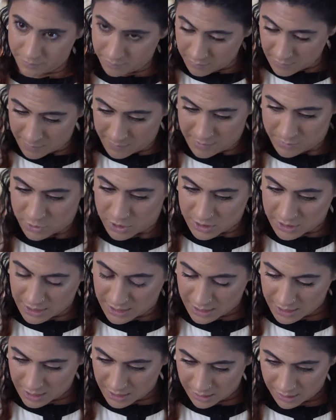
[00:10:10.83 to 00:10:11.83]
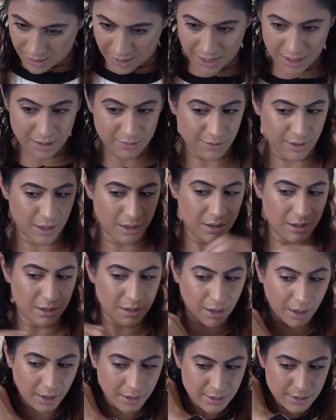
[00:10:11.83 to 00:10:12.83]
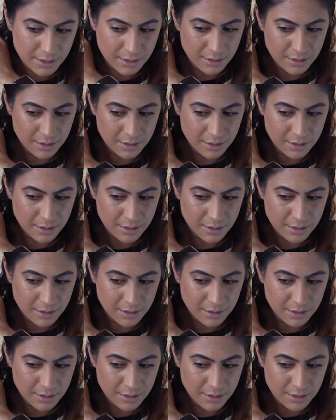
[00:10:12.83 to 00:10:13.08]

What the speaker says: Maybe I'm just getting the hang of it, guys.